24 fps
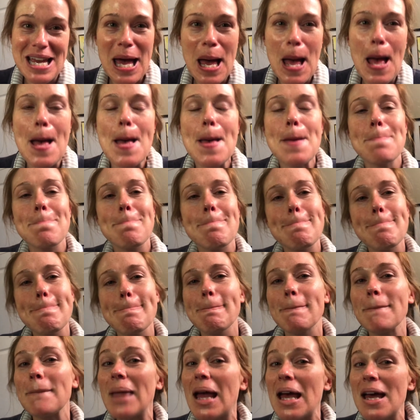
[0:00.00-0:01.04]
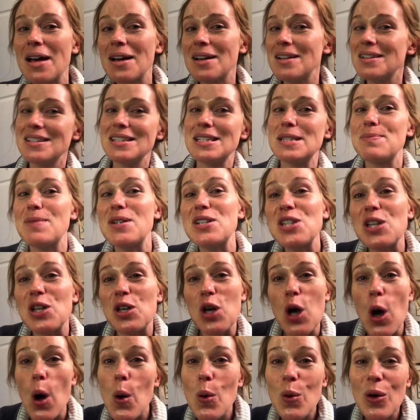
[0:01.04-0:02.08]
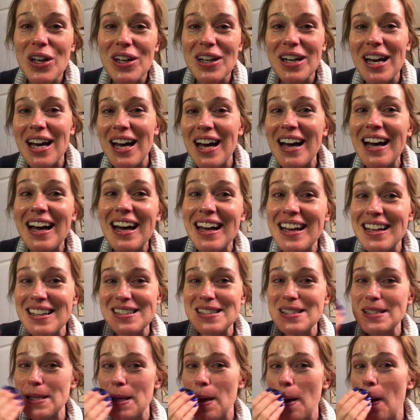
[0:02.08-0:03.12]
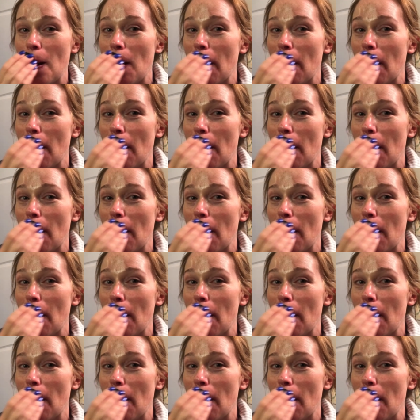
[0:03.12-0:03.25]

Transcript: It smells like coconuts.